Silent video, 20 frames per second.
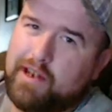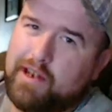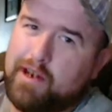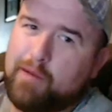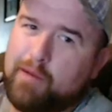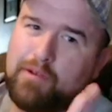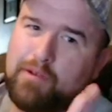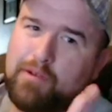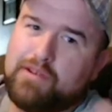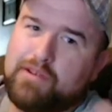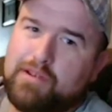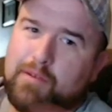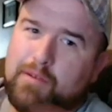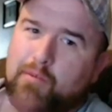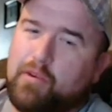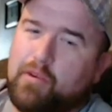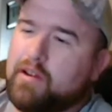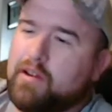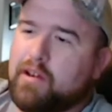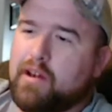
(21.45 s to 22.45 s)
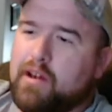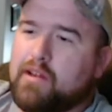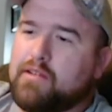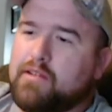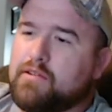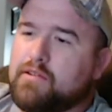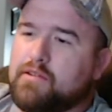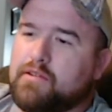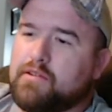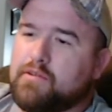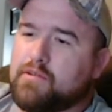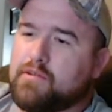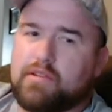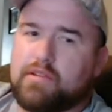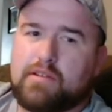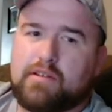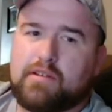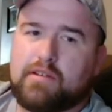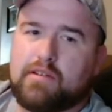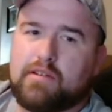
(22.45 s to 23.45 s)
camera is somewhat nicer to
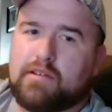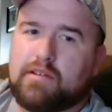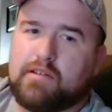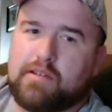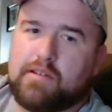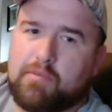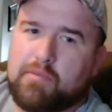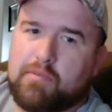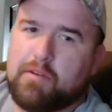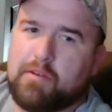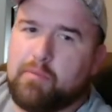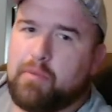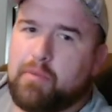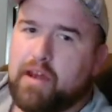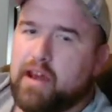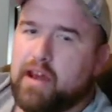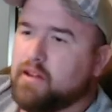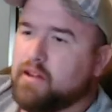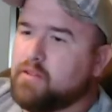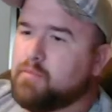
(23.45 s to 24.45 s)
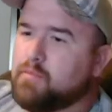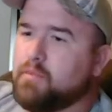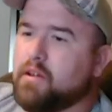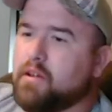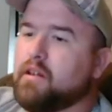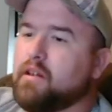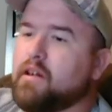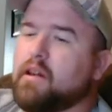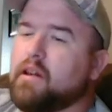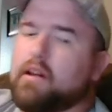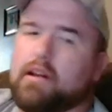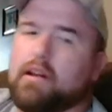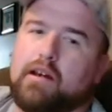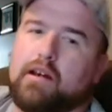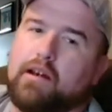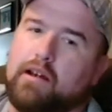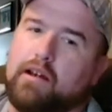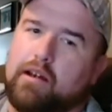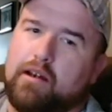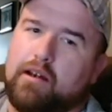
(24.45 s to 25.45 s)
us than some in the past, but
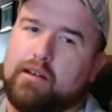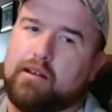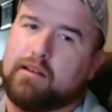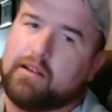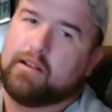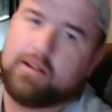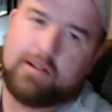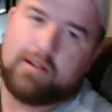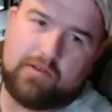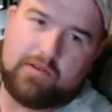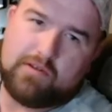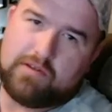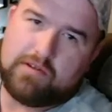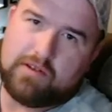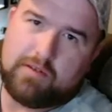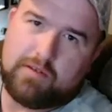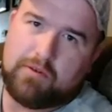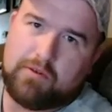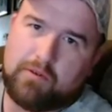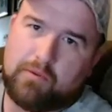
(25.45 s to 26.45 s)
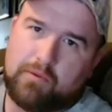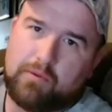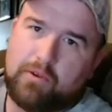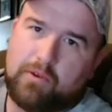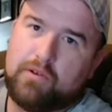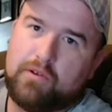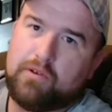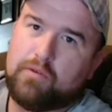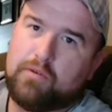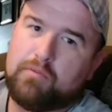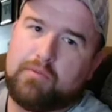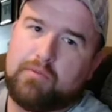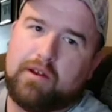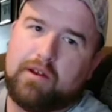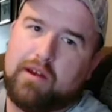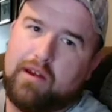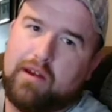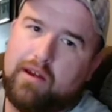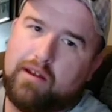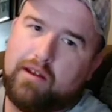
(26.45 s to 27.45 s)
the kids are asleep in the room,
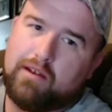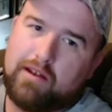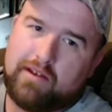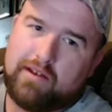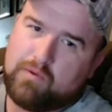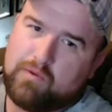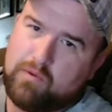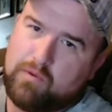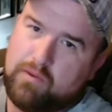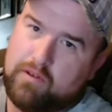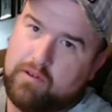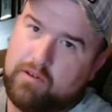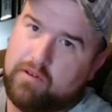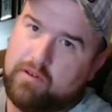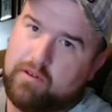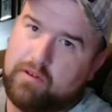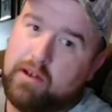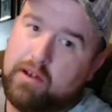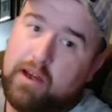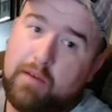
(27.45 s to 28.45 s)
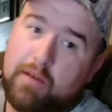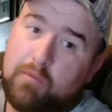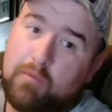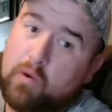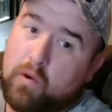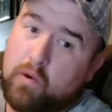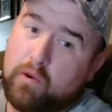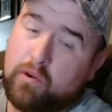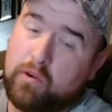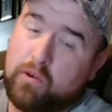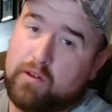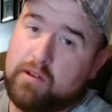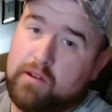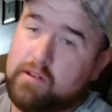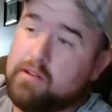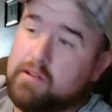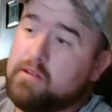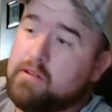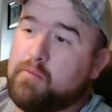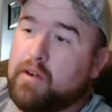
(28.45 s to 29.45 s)
and that's where the
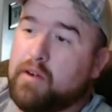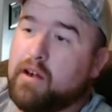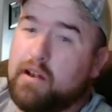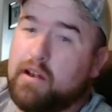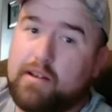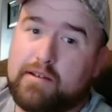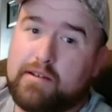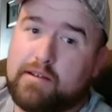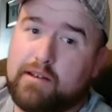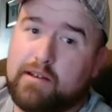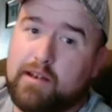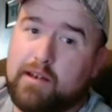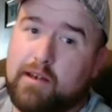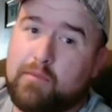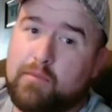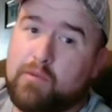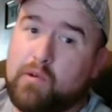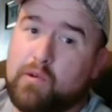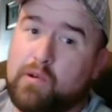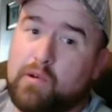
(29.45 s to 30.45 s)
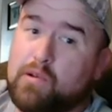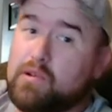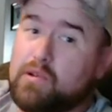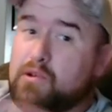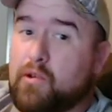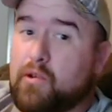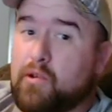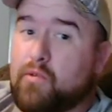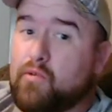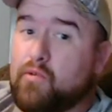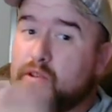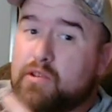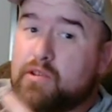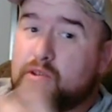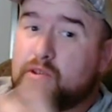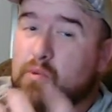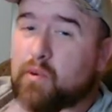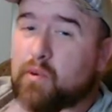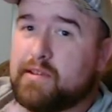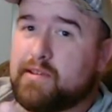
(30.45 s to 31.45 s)
camcorder is, my HD camcorder. So for
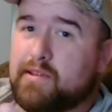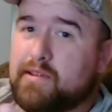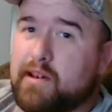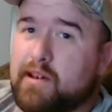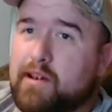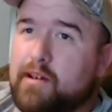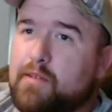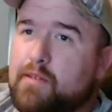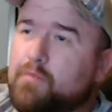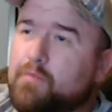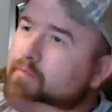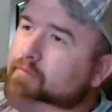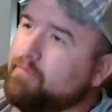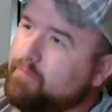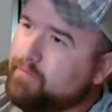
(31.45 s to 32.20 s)
this one time,